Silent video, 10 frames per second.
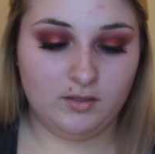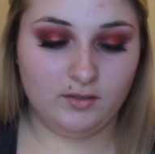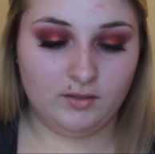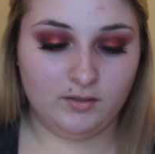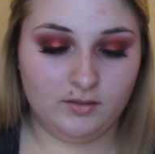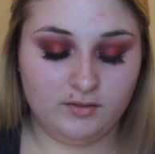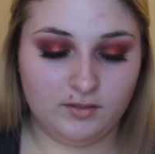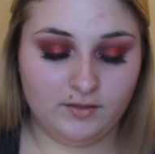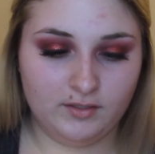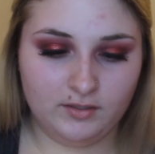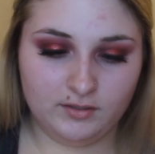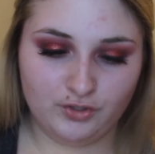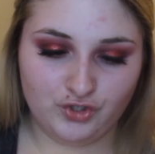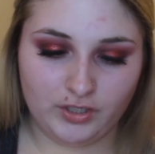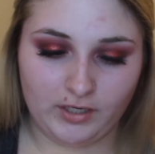And this is in
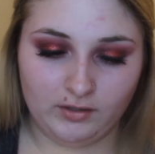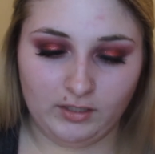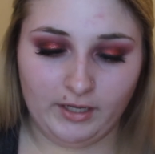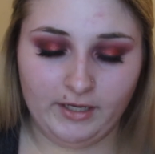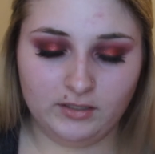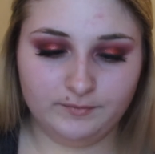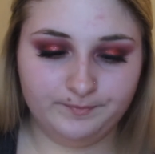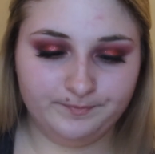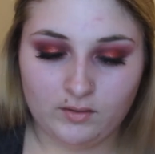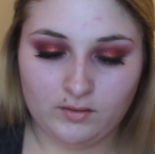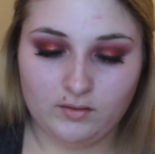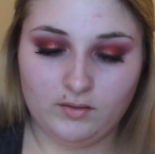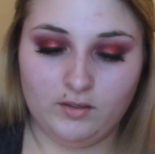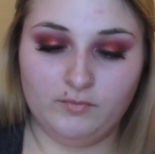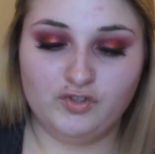the shade Light.
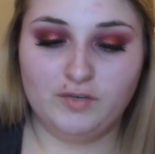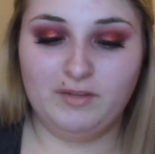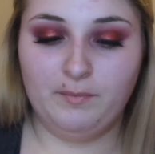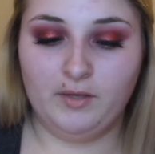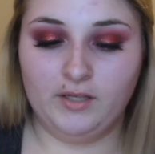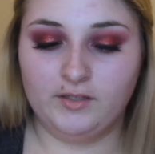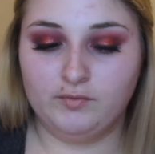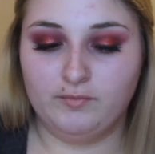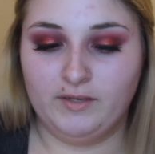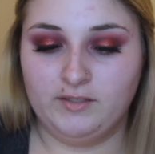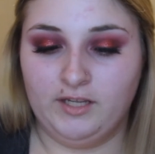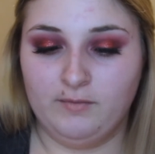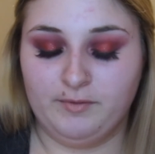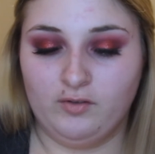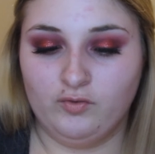I'm just going to be applying this with my
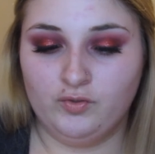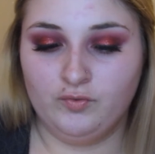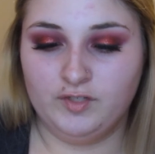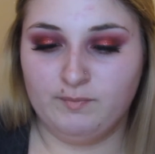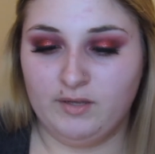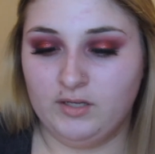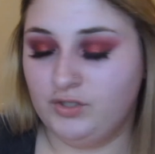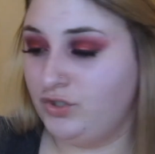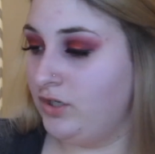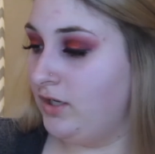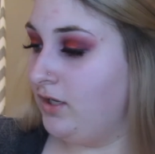damp EcoTool sponge.